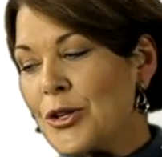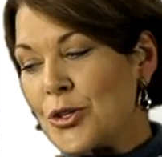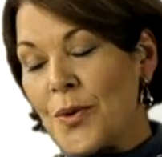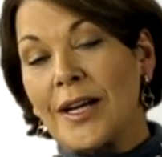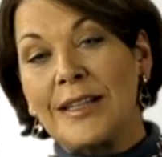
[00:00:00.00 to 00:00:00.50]

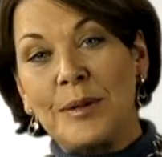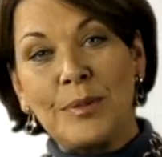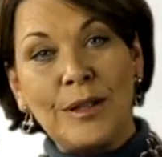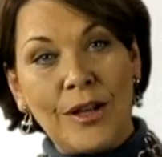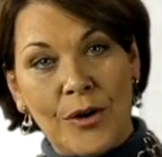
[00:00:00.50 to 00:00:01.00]
Directly
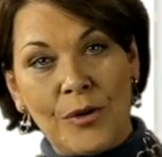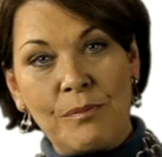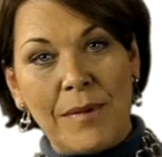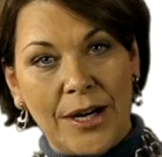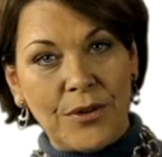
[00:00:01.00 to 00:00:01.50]
below
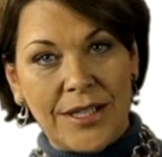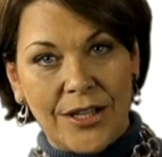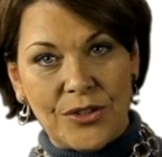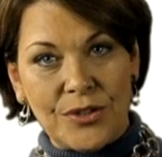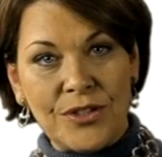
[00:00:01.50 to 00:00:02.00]
My
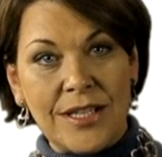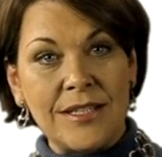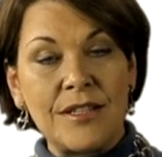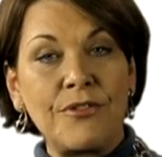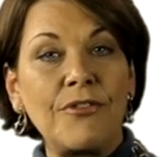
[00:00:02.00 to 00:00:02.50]
Credentials
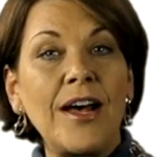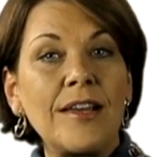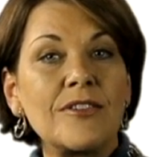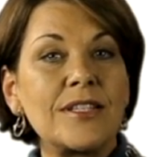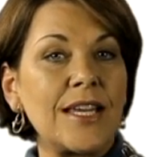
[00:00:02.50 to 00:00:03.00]
is the
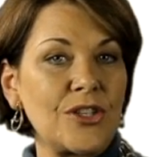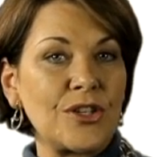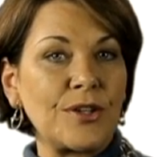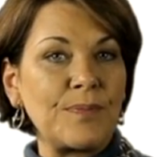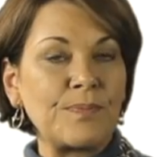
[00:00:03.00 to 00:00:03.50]
File
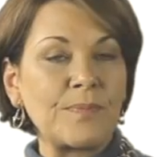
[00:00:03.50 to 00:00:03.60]
Center.